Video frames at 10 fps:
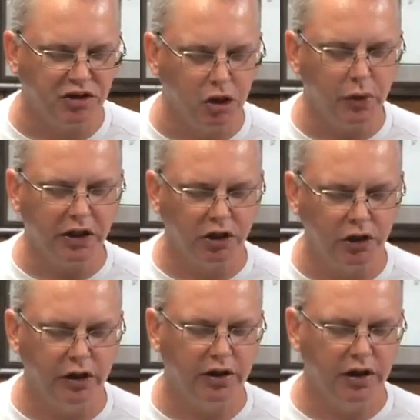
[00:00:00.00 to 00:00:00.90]
doing
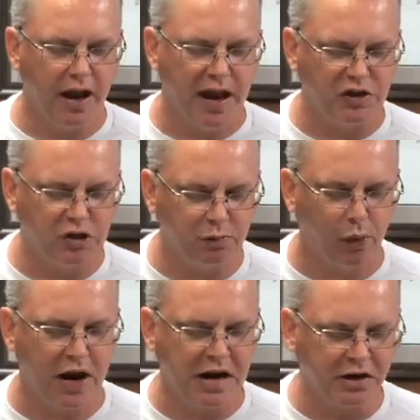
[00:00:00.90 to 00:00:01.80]
good and
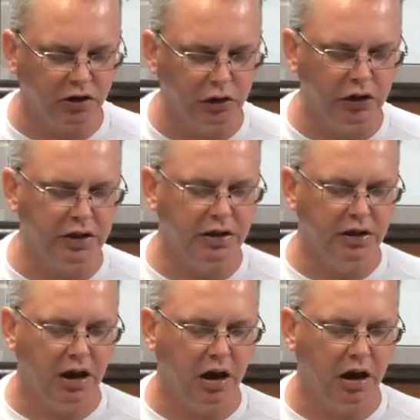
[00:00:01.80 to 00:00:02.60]
spreading good